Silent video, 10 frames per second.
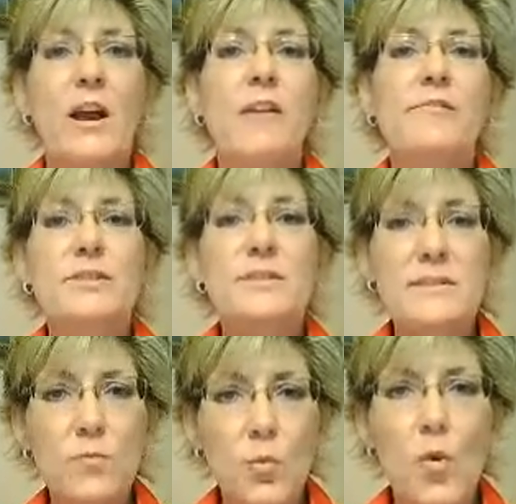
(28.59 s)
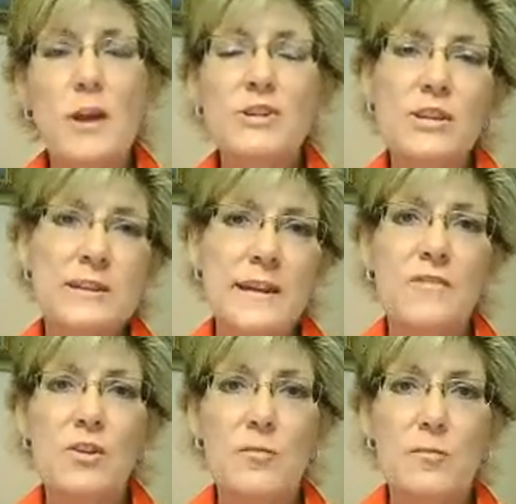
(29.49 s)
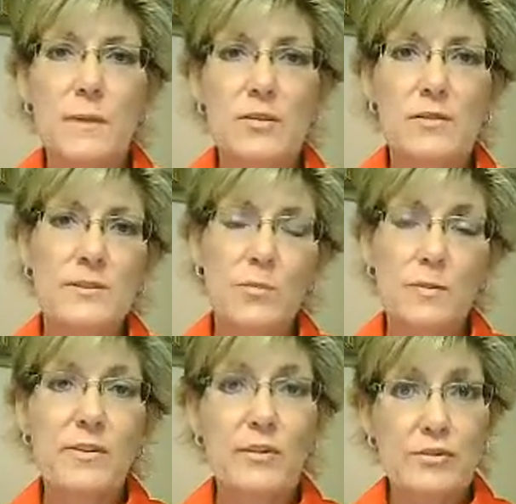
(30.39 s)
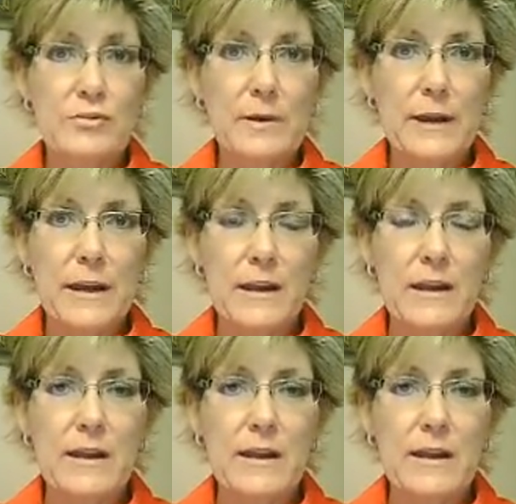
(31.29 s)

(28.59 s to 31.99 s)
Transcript: of just washing down their meals with their drink.